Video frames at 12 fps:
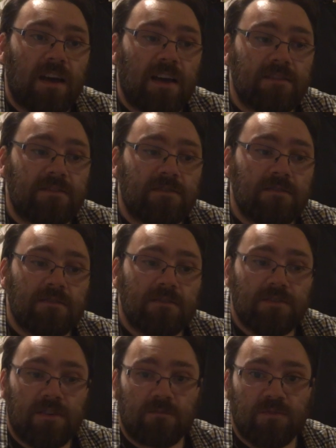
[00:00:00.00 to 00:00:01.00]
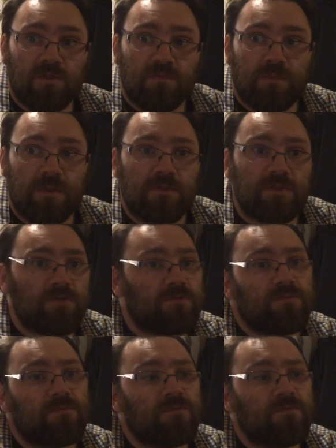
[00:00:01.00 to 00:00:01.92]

had some spiritual